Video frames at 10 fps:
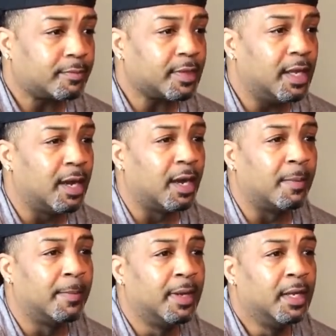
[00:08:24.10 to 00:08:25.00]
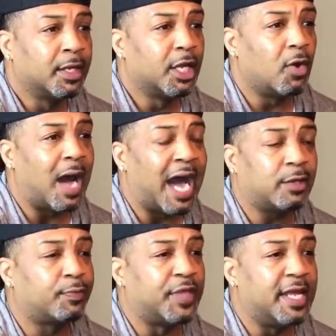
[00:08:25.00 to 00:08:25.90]
I
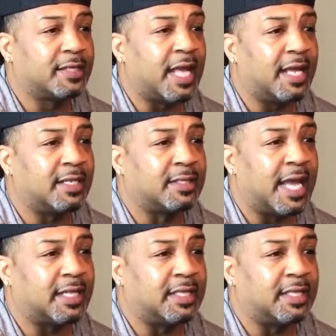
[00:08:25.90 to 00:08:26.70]
don't think that